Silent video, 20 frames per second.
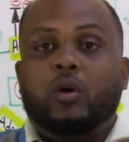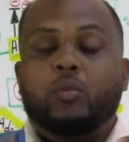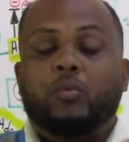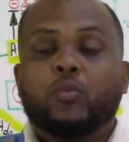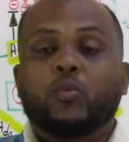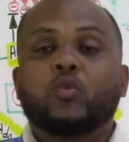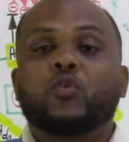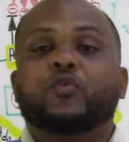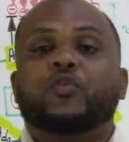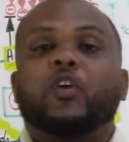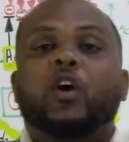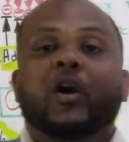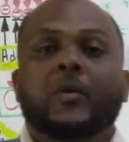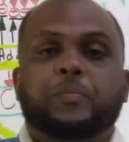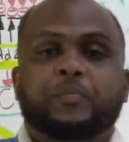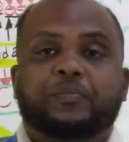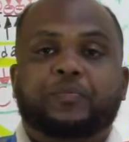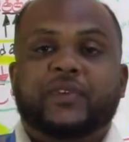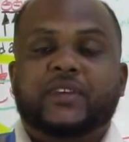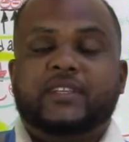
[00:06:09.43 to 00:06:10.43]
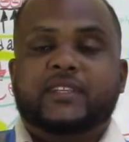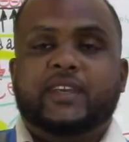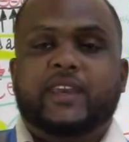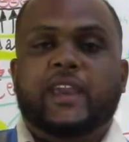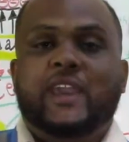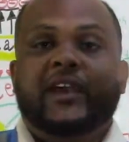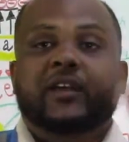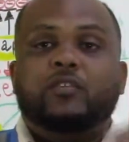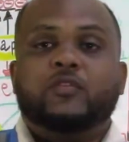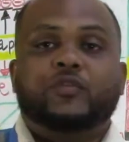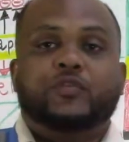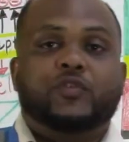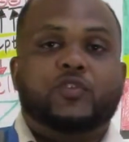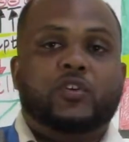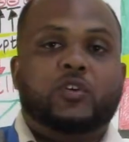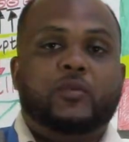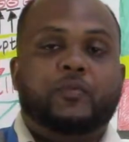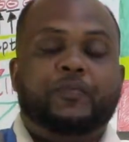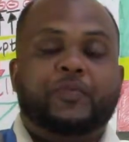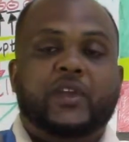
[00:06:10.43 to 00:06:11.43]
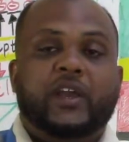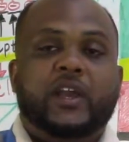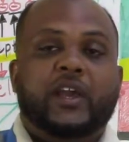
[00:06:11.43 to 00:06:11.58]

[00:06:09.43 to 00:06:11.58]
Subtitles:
move up the scale from